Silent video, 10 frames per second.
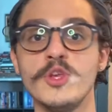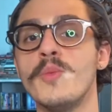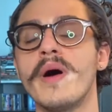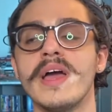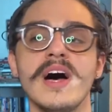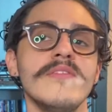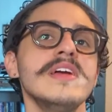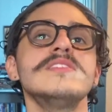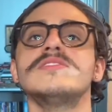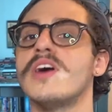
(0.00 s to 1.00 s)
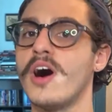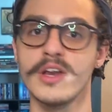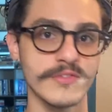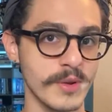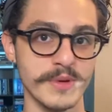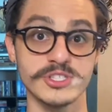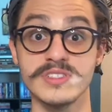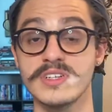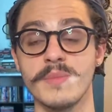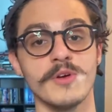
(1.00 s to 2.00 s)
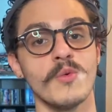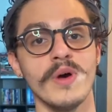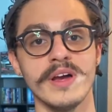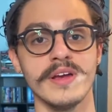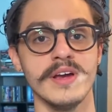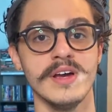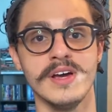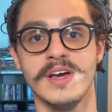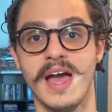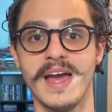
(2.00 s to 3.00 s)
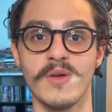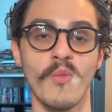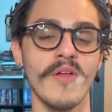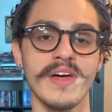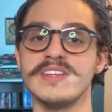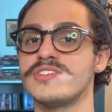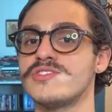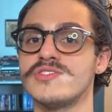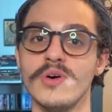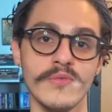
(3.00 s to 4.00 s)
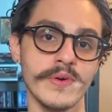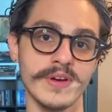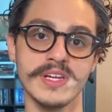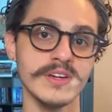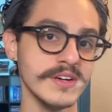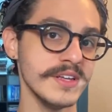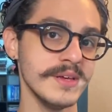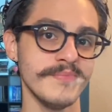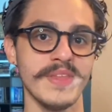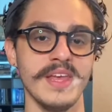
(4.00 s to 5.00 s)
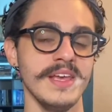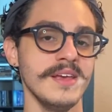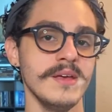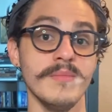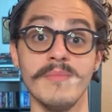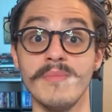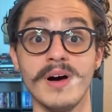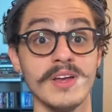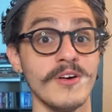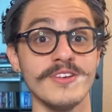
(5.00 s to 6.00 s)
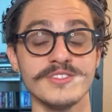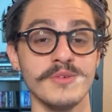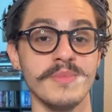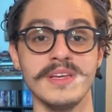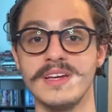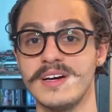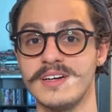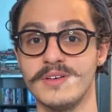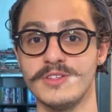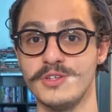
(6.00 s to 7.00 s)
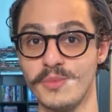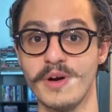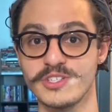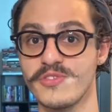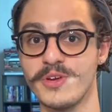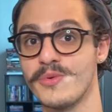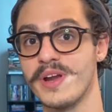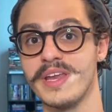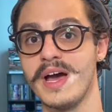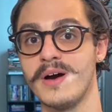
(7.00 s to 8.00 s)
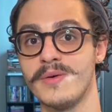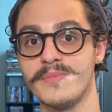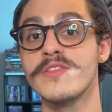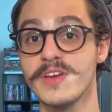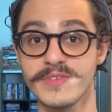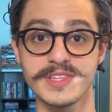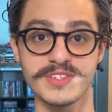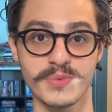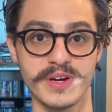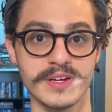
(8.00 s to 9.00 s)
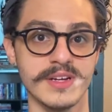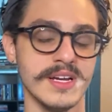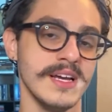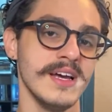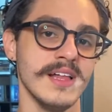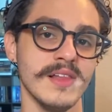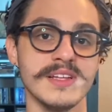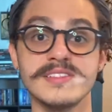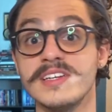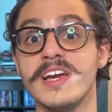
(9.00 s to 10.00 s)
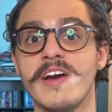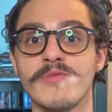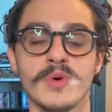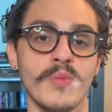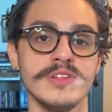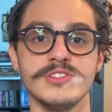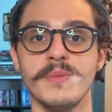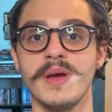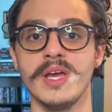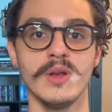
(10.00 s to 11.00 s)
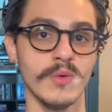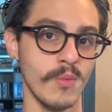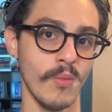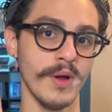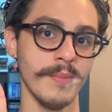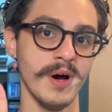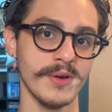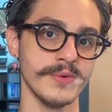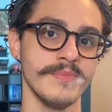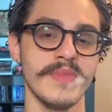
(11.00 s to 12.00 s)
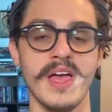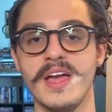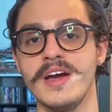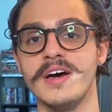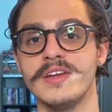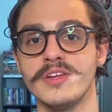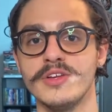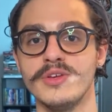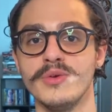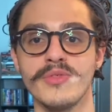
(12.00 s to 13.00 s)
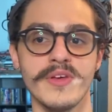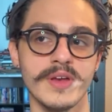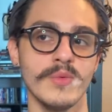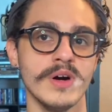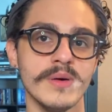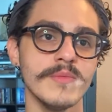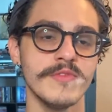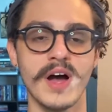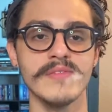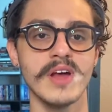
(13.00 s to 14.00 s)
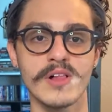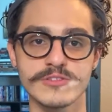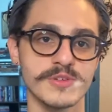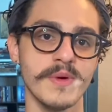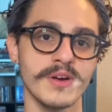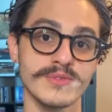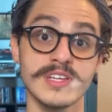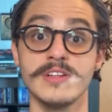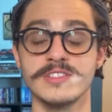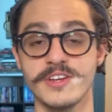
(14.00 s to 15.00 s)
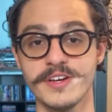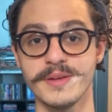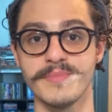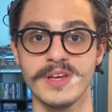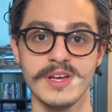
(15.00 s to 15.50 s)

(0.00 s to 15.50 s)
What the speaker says: you might have a ton of commissions come your way. And while that is so very good, it might also be too much for you right now. Think of it this way. Let's say everyone wants you to paint one model and you think, well, $5 a model sounds good.